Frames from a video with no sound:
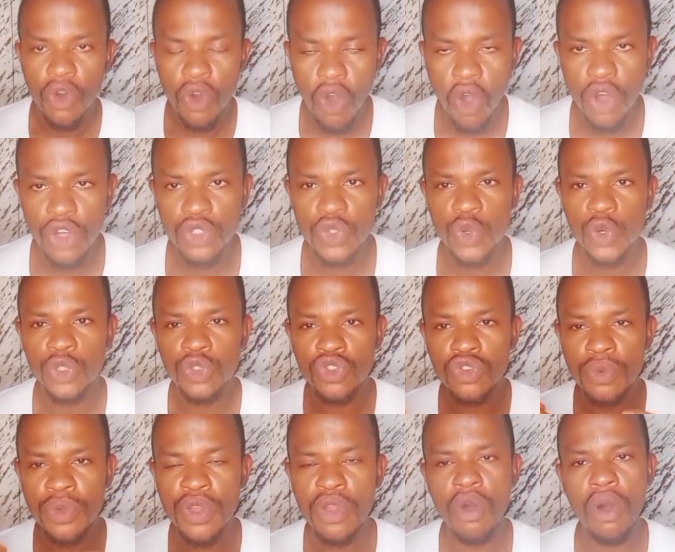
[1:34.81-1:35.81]
Also,
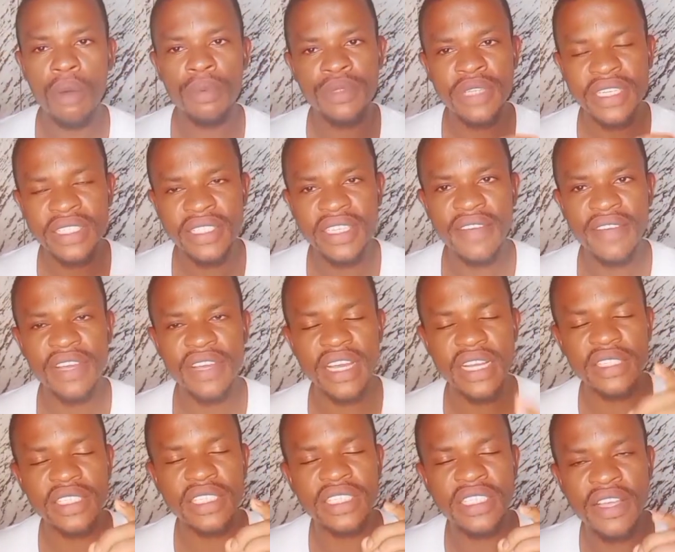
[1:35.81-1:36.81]
to be objective
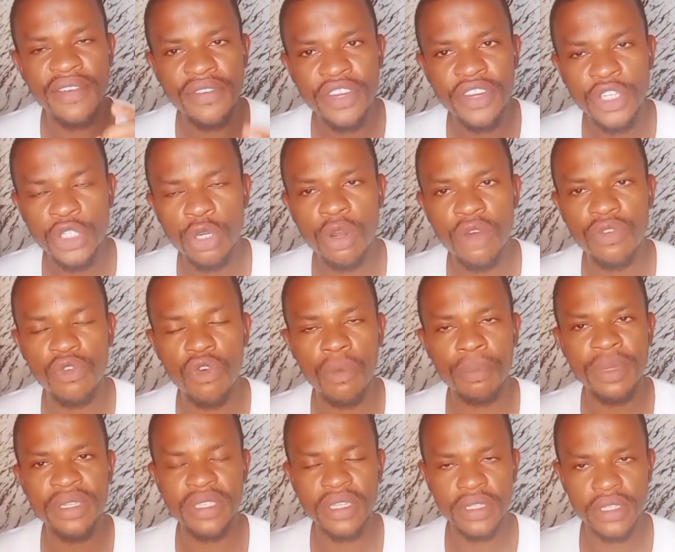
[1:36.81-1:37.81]
in definition of
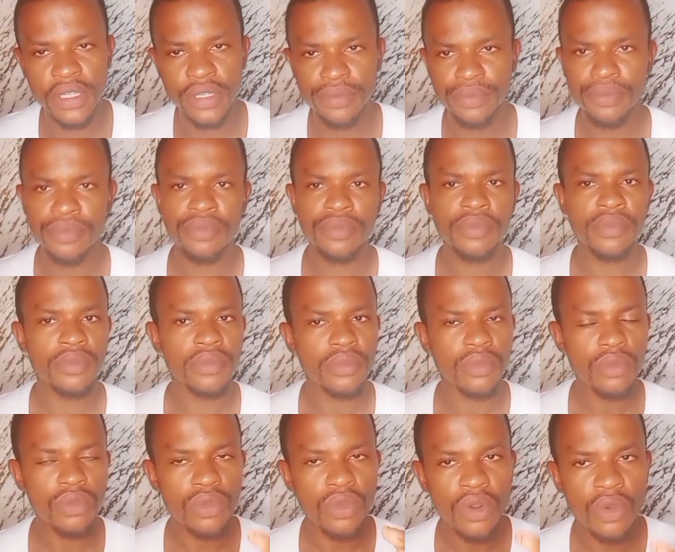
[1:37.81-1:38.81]
obesity,
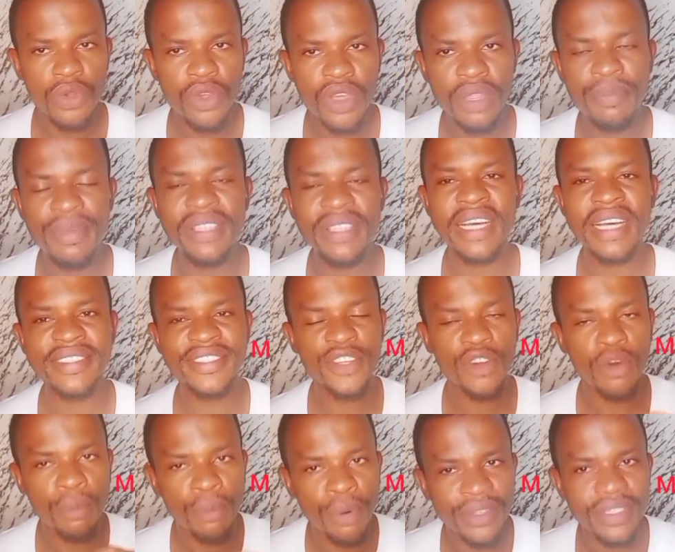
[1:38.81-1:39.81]
it means that
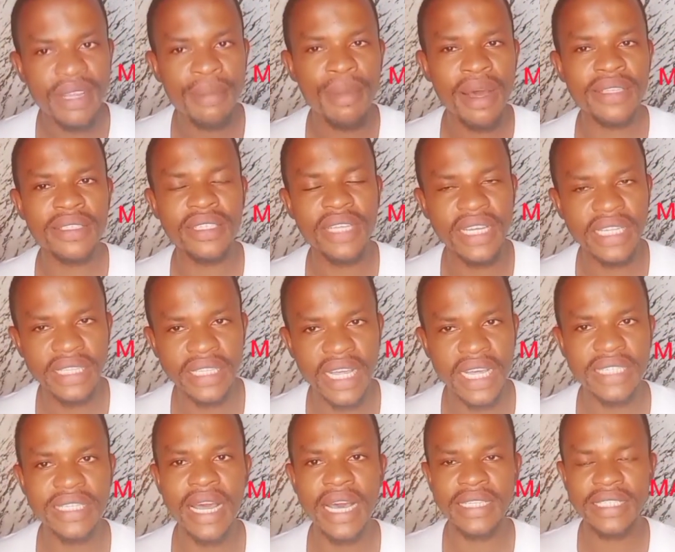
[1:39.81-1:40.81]
your body mass
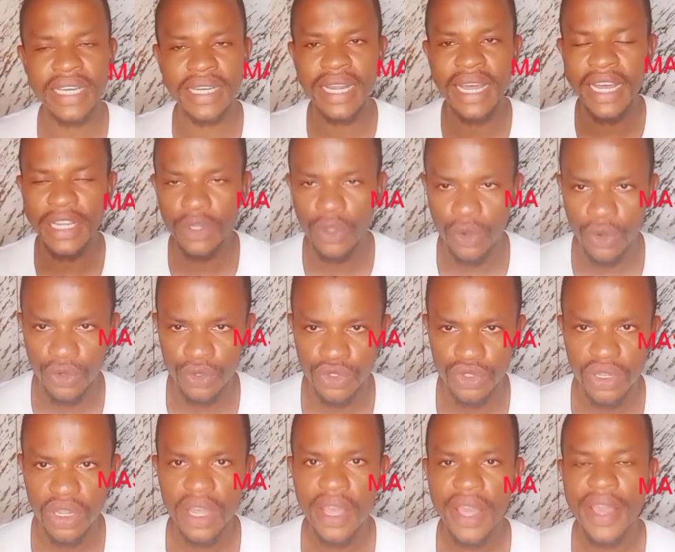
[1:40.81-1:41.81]
index as an
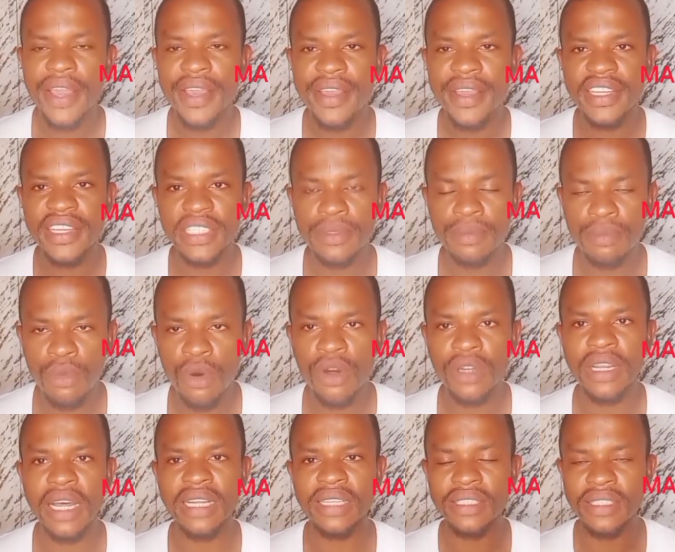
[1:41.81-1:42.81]
adult is more
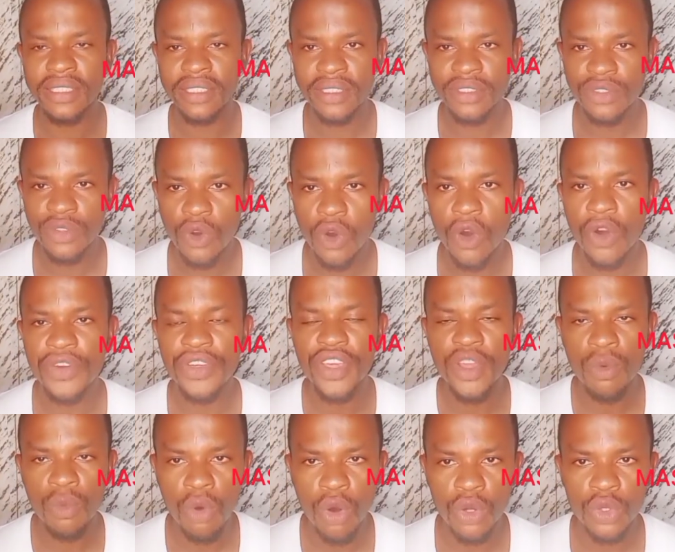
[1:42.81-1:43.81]
than or
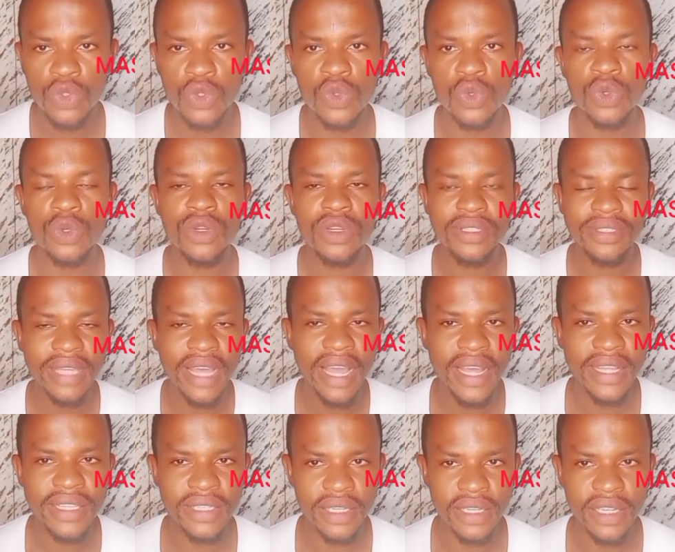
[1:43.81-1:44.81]
equal to
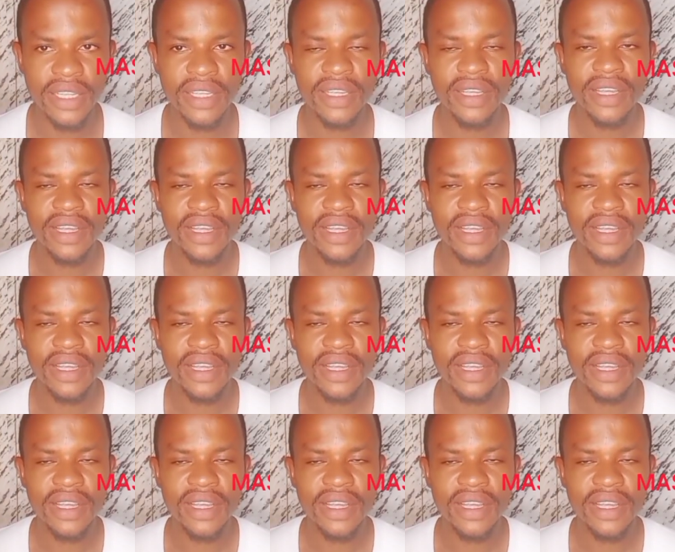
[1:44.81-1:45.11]
30